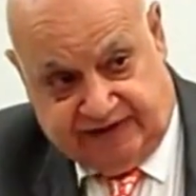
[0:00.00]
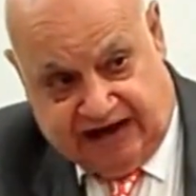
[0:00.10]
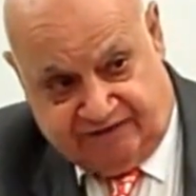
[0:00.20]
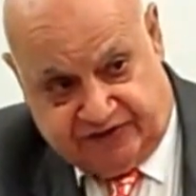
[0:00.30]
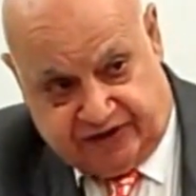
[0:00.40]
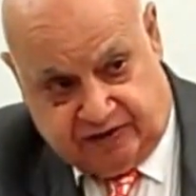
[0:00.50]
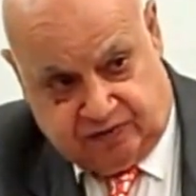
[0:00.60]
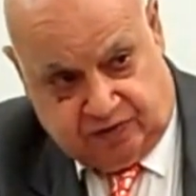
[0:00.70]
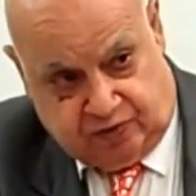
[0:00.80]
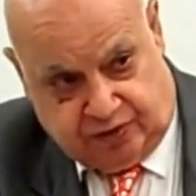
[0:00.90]
Africa
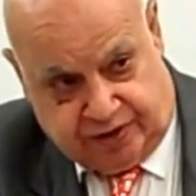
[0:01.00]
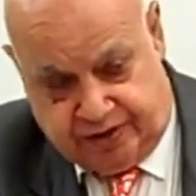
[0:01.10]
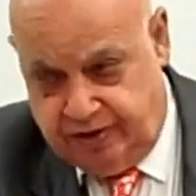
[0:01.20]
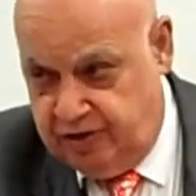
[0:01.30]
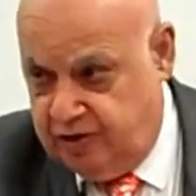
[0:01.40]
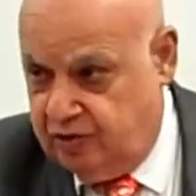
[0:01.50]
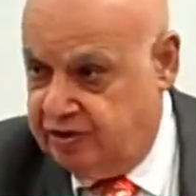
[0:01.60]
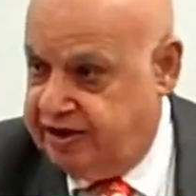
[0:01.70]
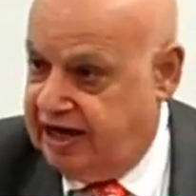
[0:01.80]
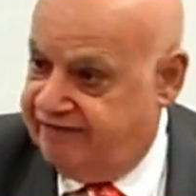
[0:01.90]
will work, or
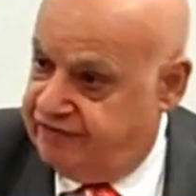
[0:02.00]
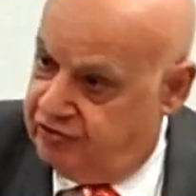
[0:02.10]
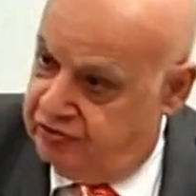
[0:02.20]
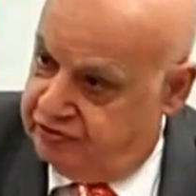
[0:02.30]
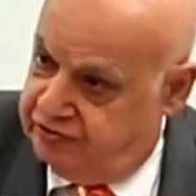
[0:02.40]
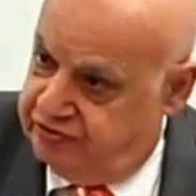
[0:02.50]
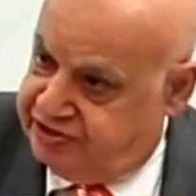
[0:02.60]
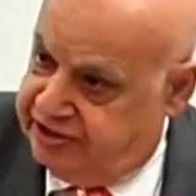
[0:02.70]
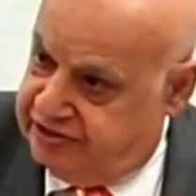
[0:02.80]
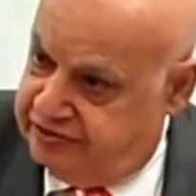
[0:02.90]
they have to go to
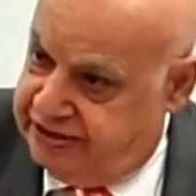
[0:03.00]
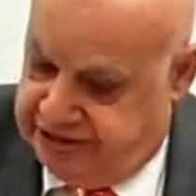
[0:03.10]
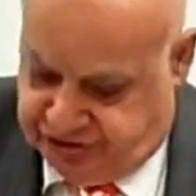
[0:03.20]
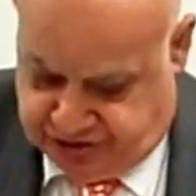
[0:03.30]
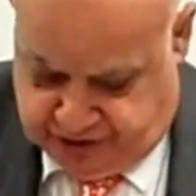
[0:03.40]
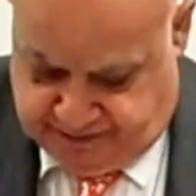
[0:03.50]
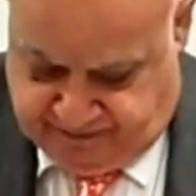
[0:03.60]
Central Asia.